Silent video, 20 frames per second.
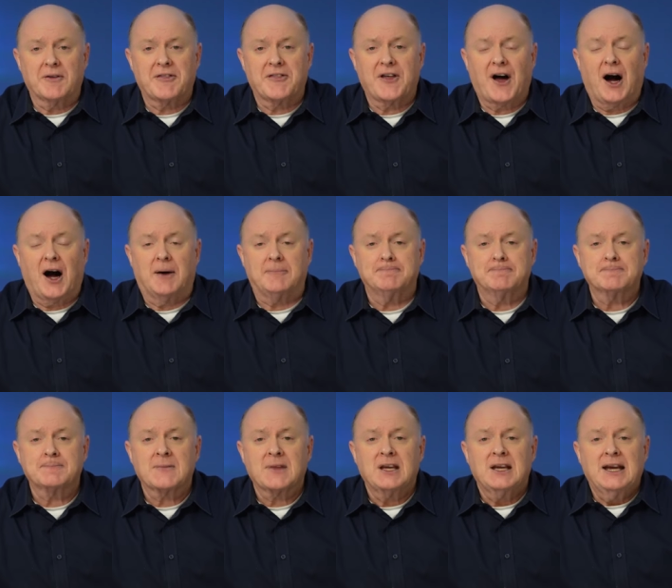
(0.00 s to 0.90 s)
of thumb,
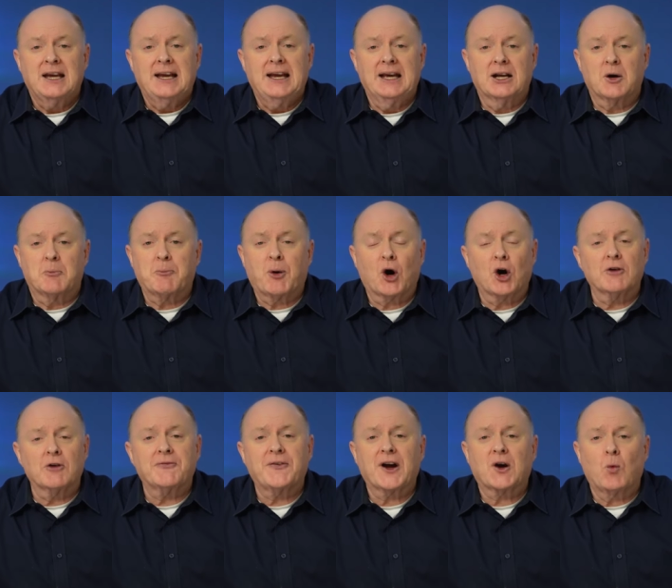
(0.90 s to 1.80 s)
in a
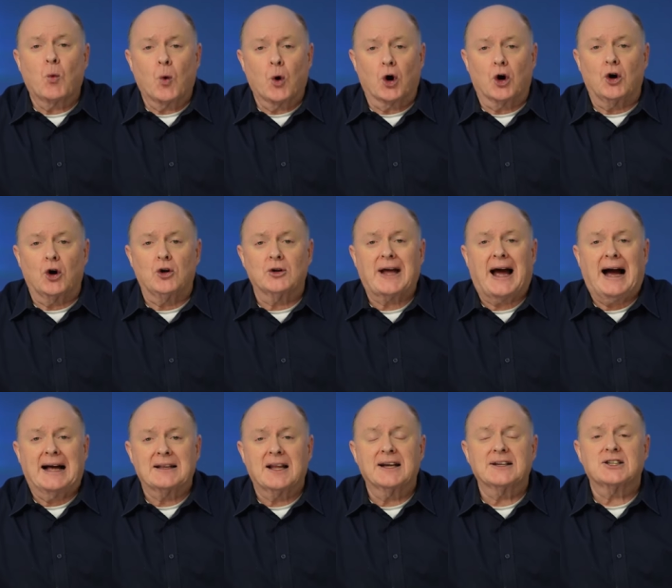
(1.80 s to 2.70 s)
perfect world,
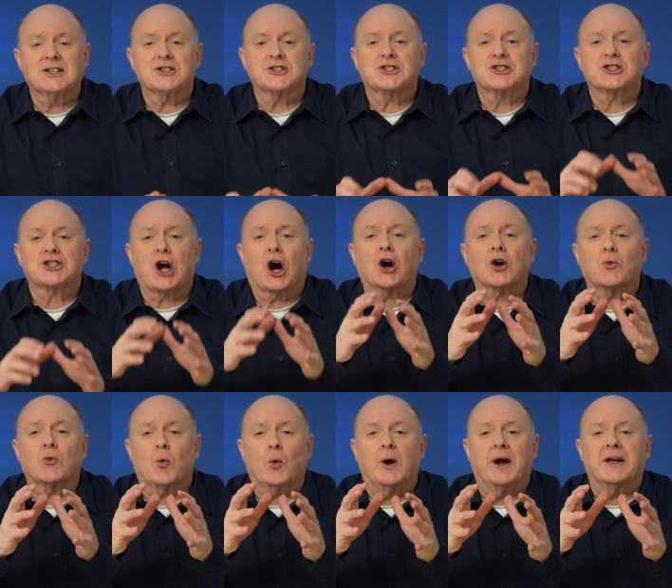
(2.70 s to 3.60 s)
I like to
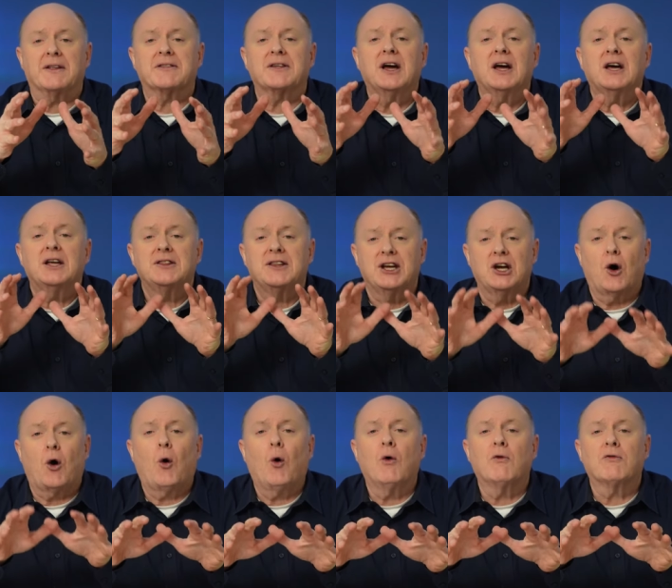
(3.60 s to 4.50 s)
start with the
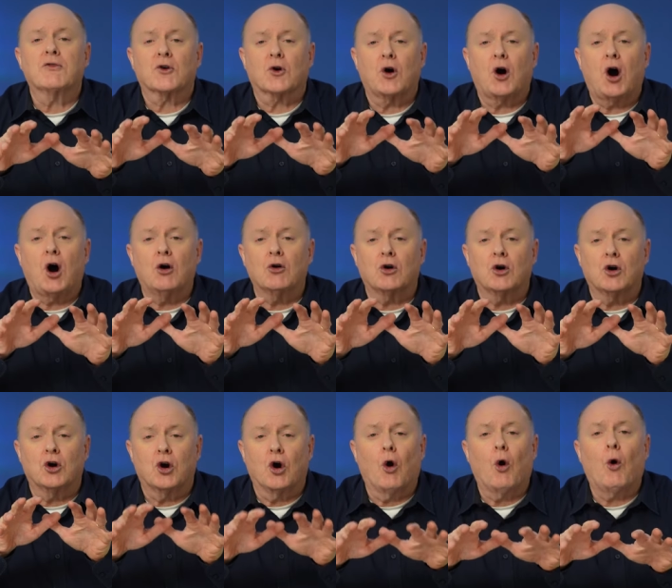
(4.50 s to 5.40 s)

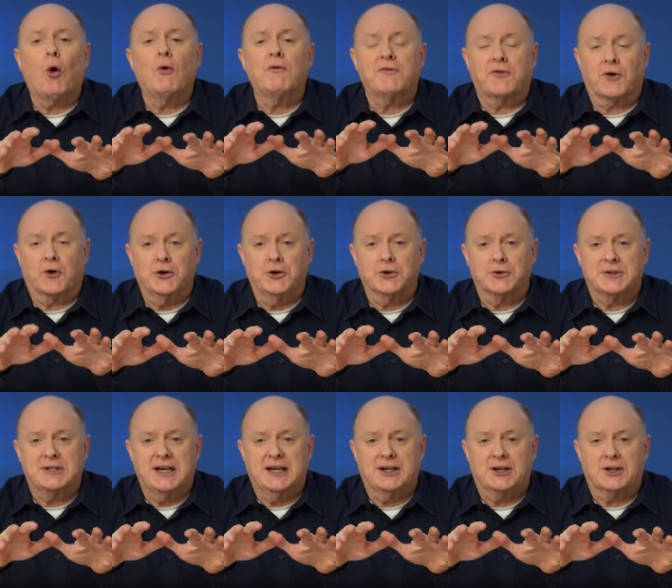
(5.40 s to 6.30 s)
overall goal for your
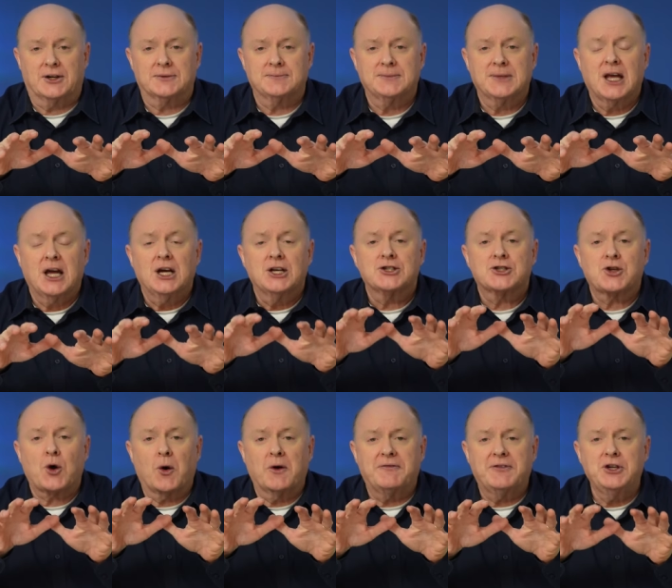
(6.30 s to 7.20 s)
dinner.
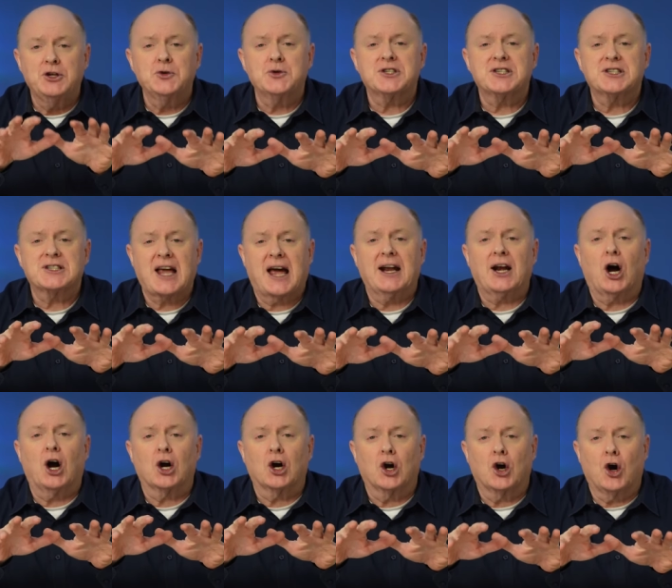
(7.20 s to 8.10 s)
So if you set
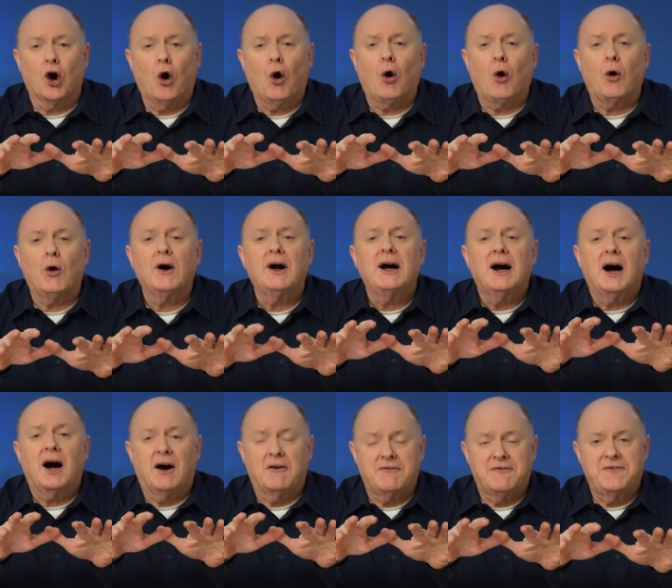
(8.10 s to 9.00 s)
a goal
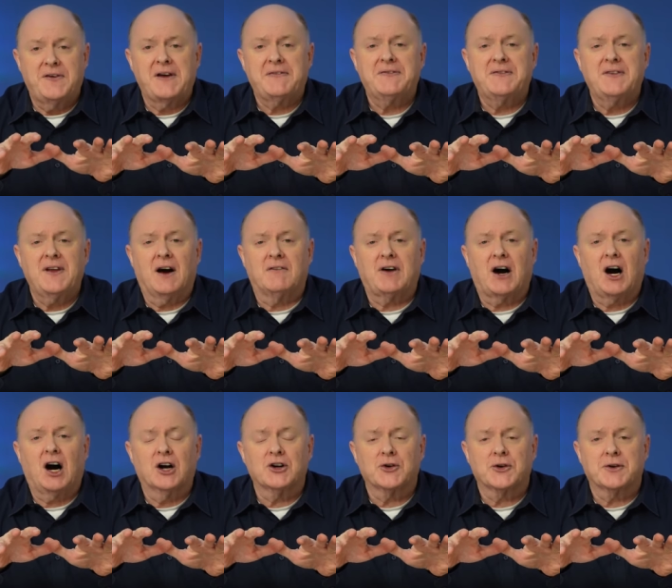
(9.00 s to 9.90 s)
of
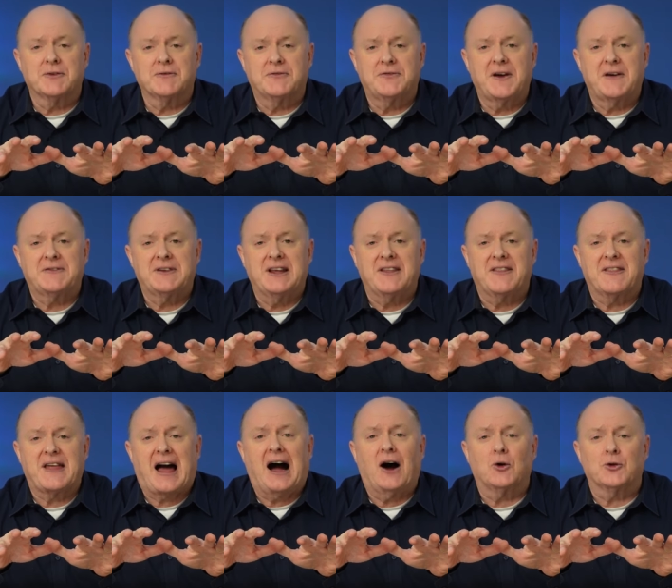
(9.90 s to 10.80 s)

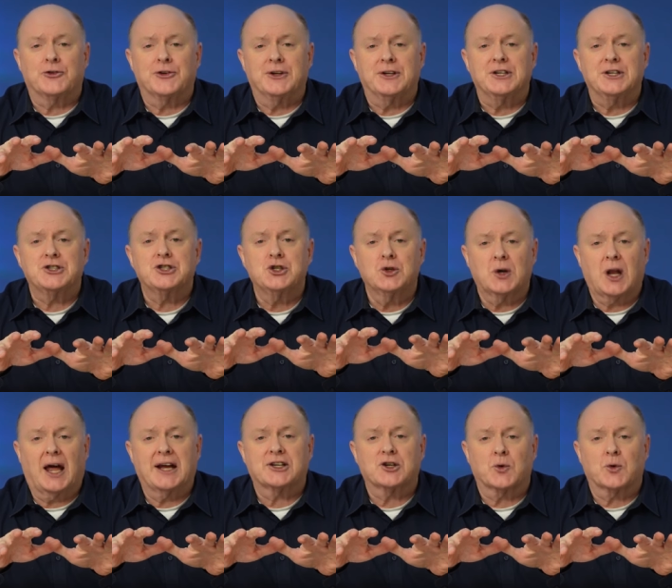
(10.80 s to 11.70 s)
$150,000 that you'd
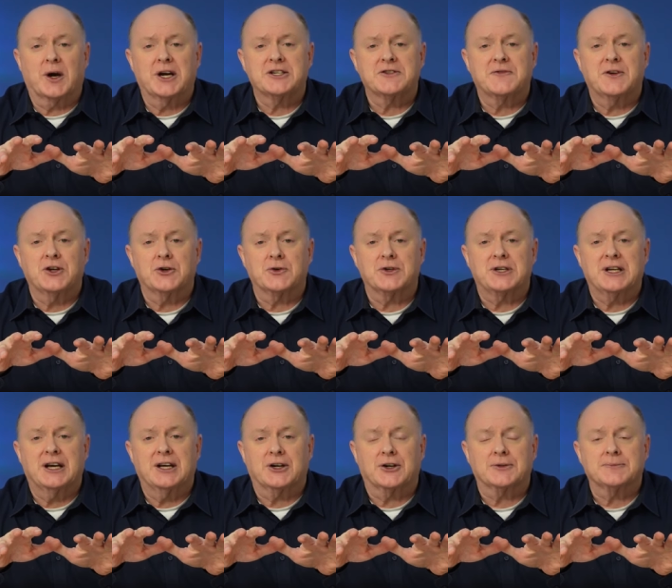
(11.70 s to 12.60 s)
like to raise for your
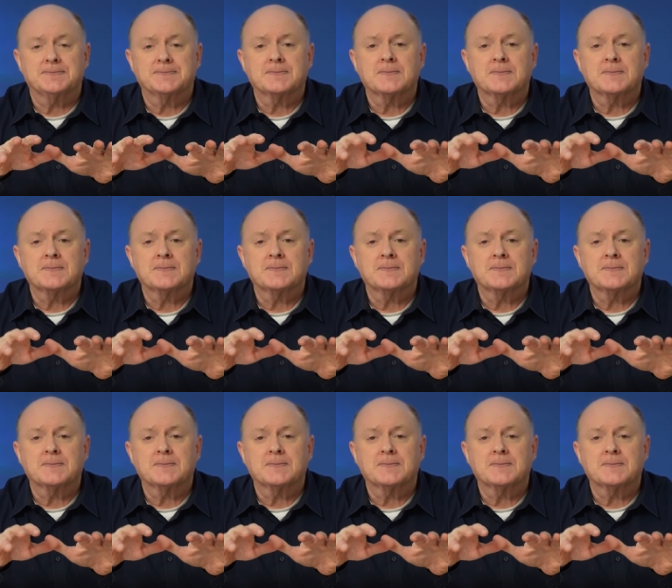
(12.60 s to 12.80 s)
dinner,